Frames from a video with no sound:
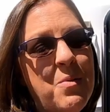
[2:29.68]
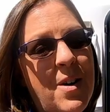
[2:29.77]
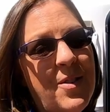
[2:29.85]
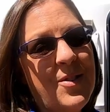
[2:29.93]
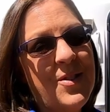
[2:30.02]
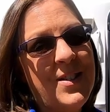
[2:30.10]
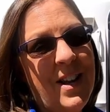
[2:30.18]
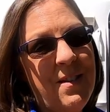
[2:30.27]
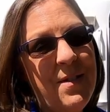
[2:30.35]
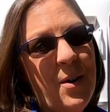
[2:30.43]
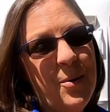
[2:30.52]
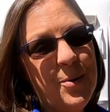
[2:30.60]
water safe
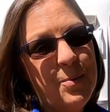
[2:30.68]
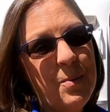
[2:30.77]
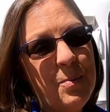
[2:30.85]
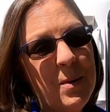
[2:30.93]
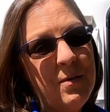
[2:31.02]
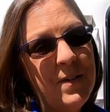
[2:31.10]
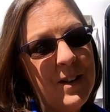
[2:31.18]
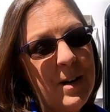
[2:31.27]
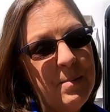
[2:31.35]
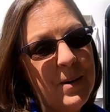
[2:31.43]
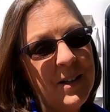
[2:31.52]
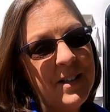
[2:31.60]
hose when we fill
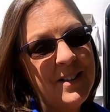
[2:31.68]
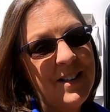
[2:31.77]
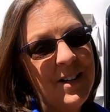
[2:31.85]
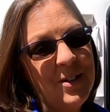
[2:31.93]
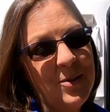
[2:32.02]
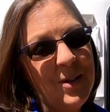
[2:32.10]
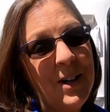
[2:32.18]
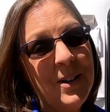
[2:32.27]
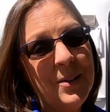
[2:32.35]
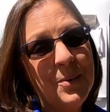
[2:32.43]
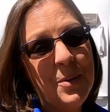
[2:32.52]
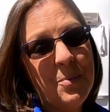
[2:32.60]
up our casita
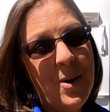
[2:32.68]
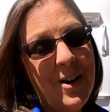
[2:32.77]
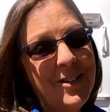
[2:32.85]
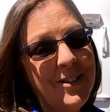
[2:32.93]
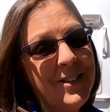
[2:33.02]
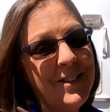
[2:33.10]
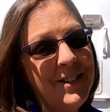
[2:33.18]
trailer with water.